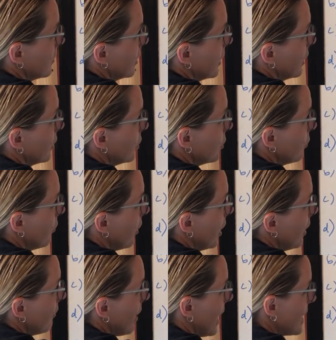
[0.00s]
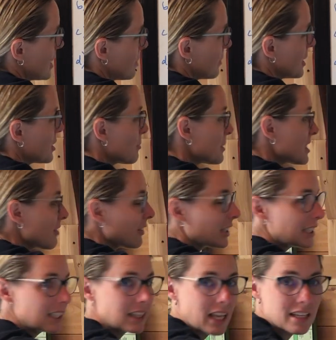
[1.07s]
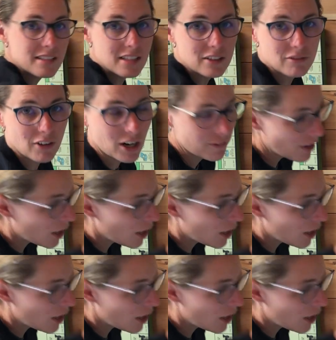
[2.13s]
include 5. It has to be specifically less than 5.